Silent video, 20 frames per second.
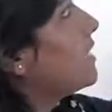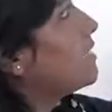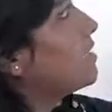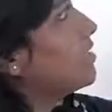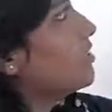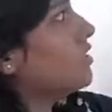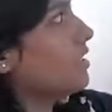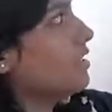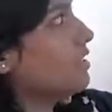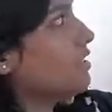
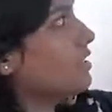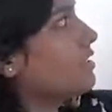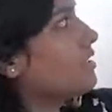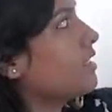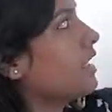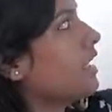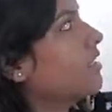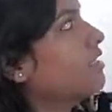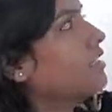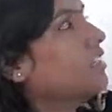digits
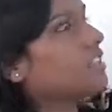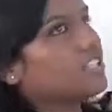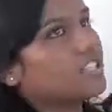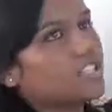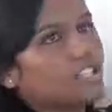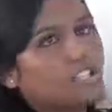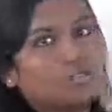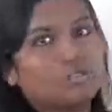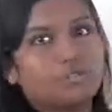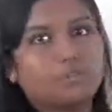and
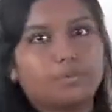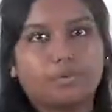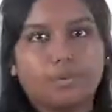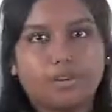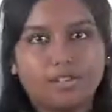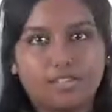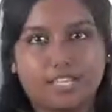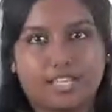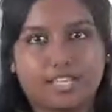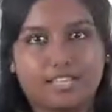continue the
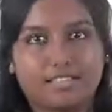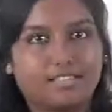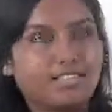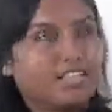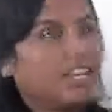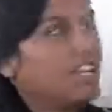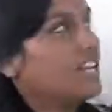process.